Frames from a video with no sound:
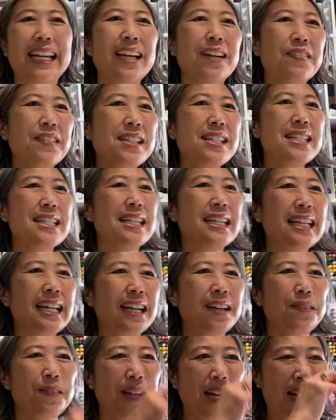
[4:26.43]
And
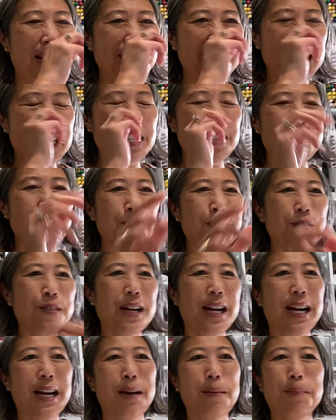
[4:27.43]
uh, Kevin did get
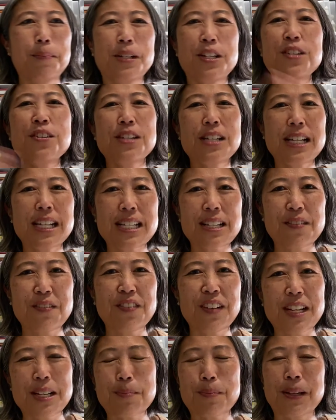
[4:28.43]
around to
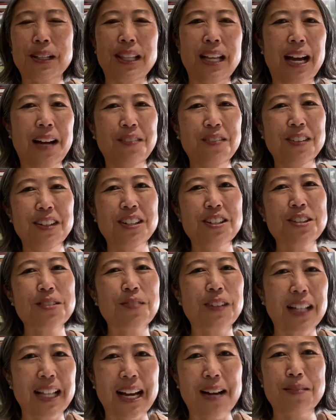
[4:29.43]
um, choosing some
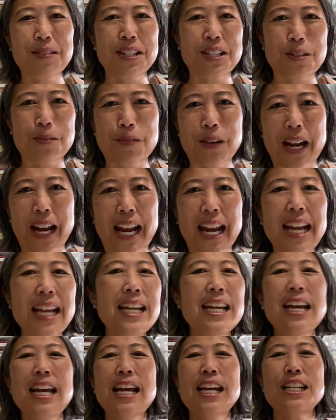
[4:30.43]
Facebook Live winners while
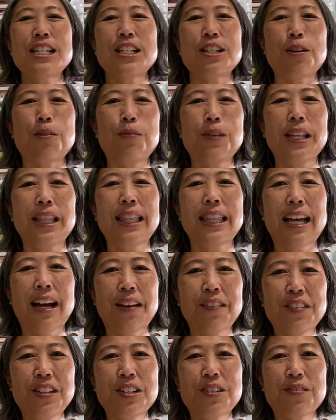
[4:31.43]
I was away.
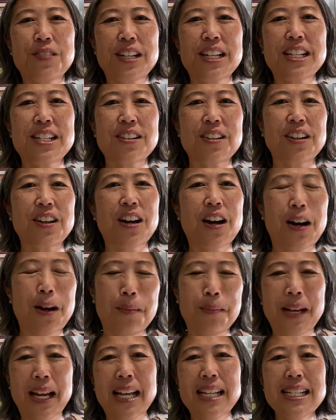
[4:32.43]
So we love
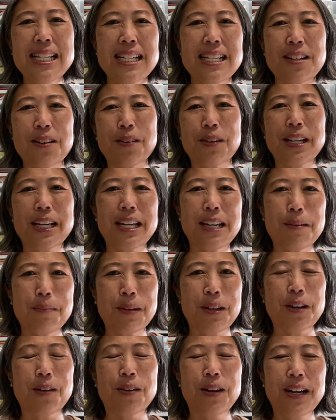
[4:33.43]
to read your
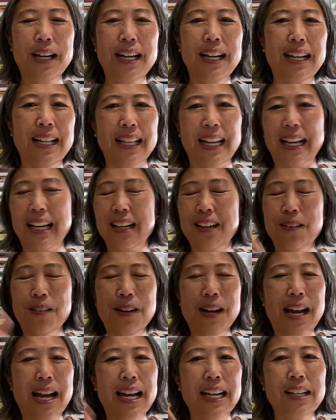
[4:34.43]
comments. So keep
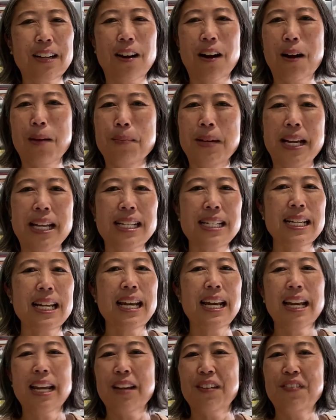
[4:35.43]
going, like, go
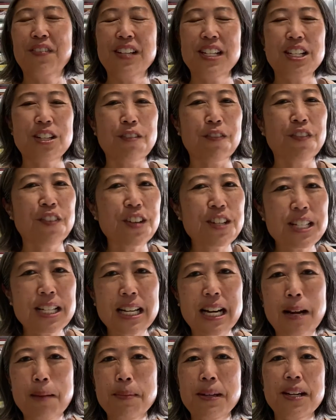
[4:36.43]
ahead, comment.
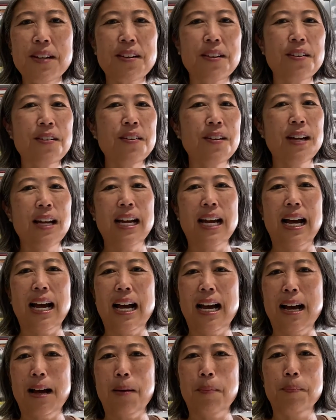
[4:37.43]
If it's your first time
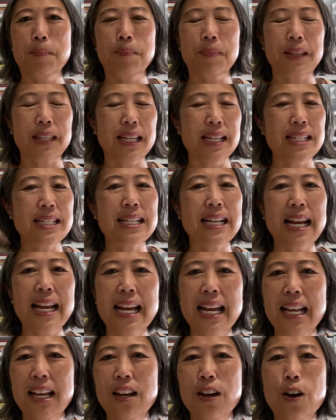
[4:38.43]
here,
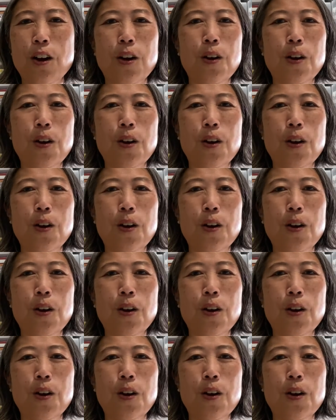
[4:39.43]
um,